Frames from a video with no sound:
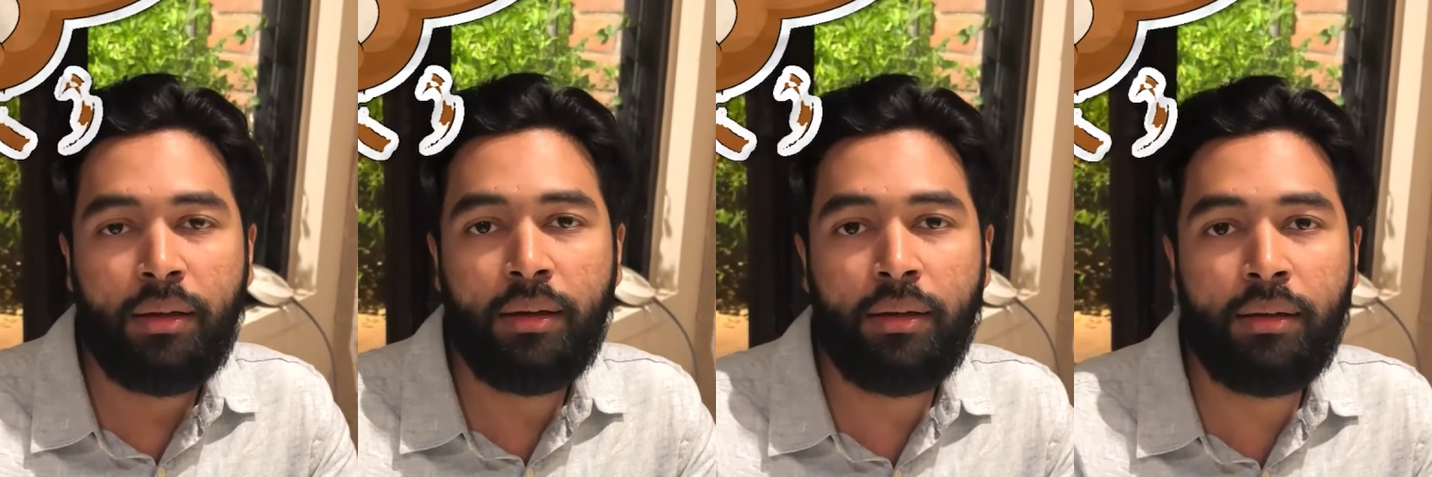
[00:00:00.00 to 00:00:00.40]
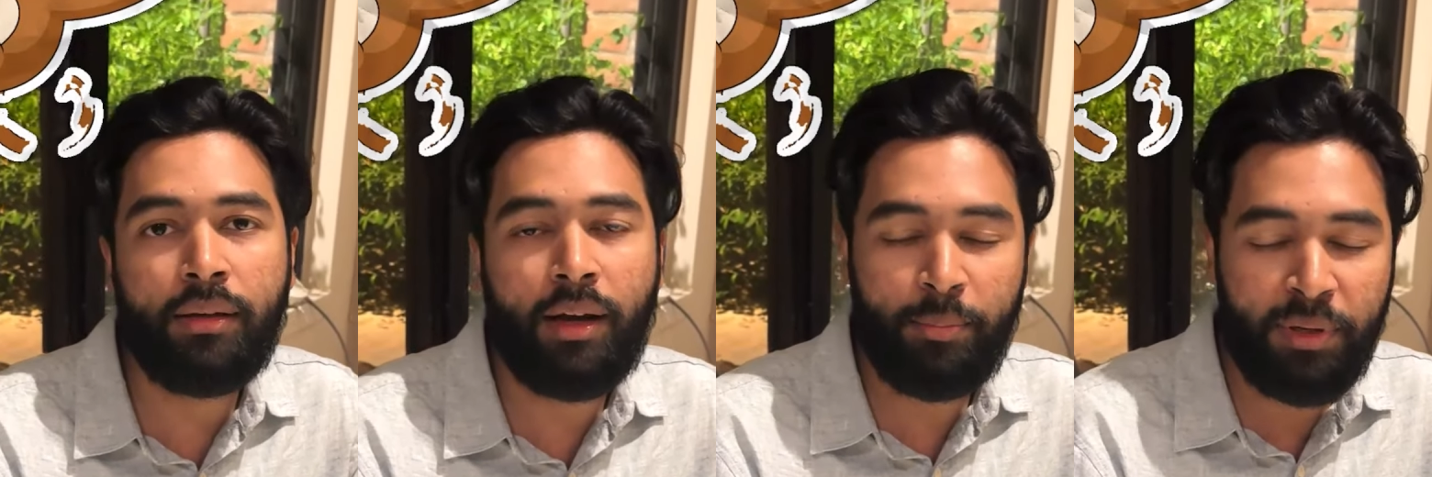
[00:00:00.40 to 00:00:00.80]

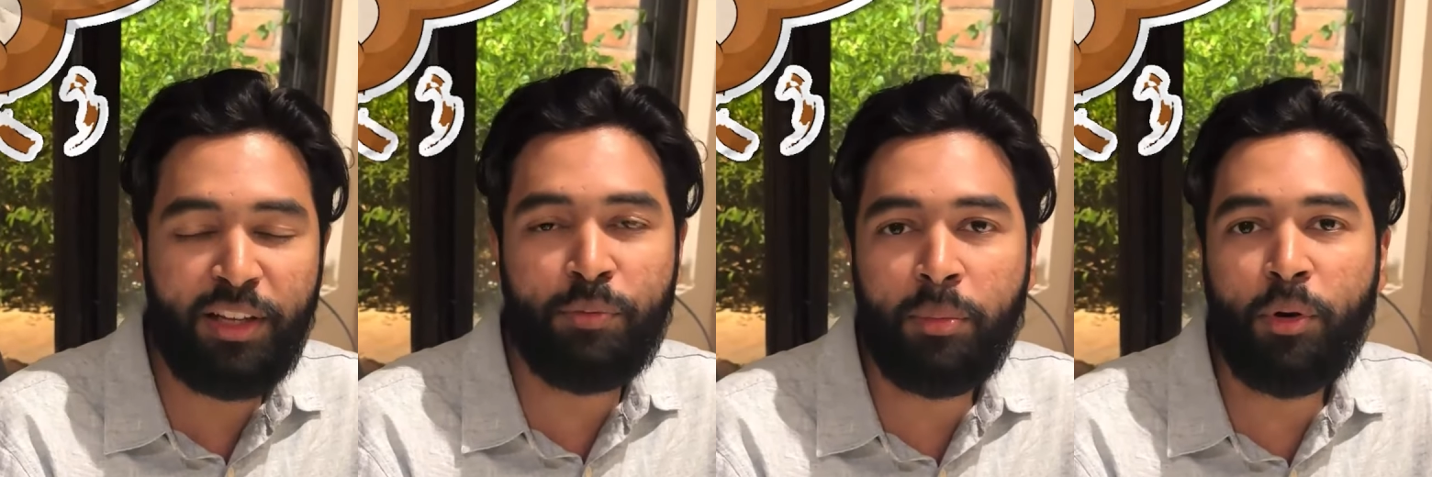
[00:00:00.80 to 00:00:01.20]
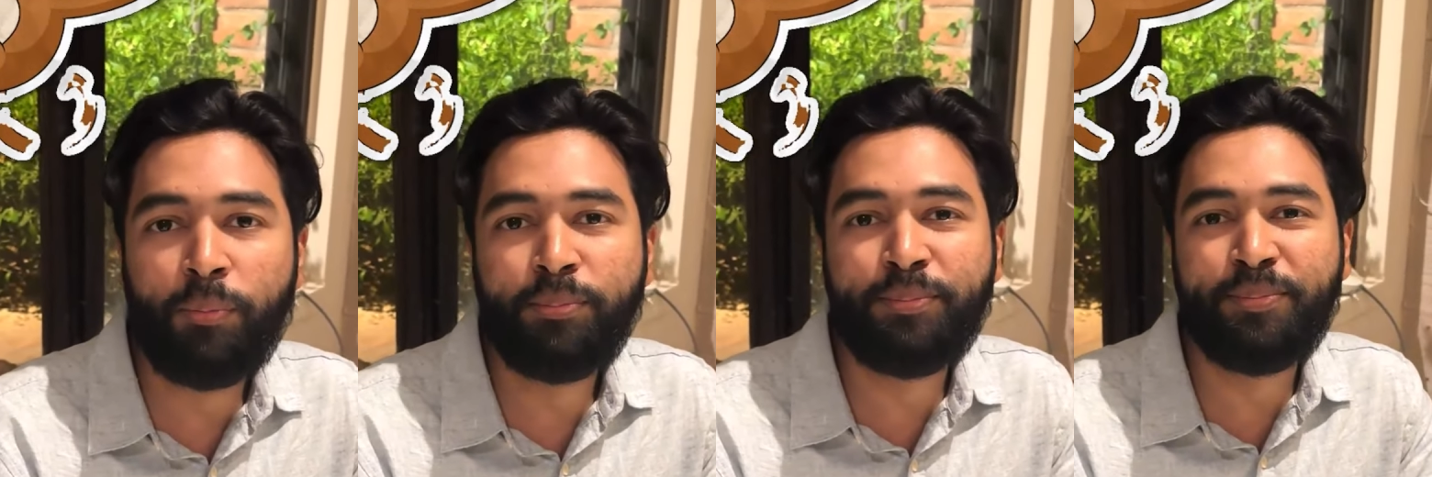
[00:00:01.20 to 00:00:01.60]
I believe my
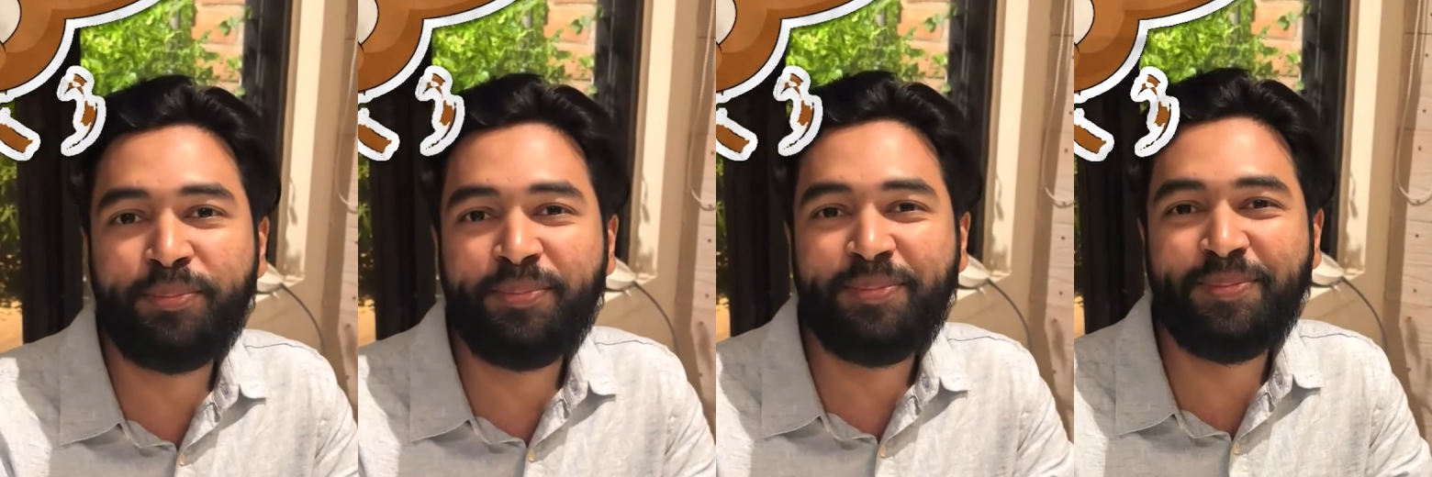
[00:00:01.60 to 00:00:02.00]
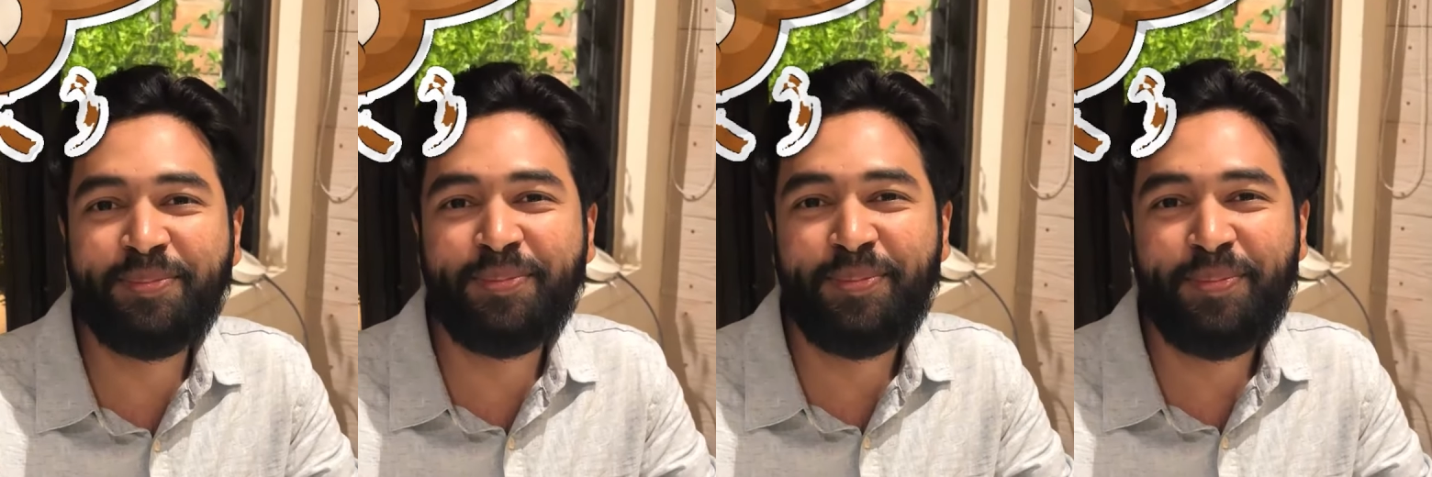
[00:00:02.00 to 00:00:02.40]

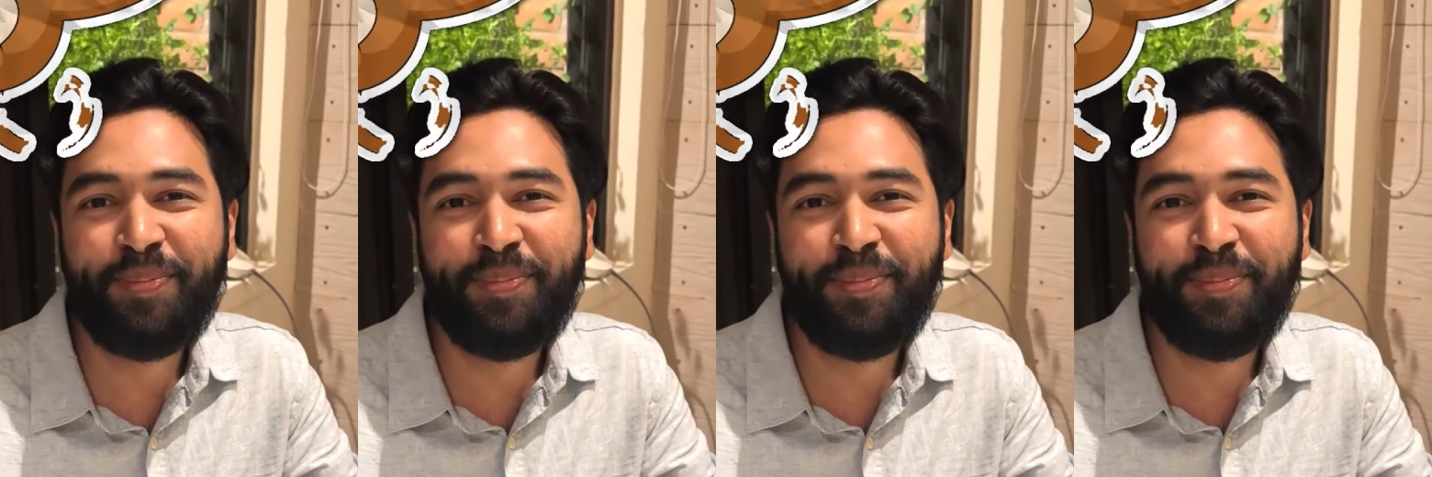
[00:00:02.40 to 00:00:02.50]
mom.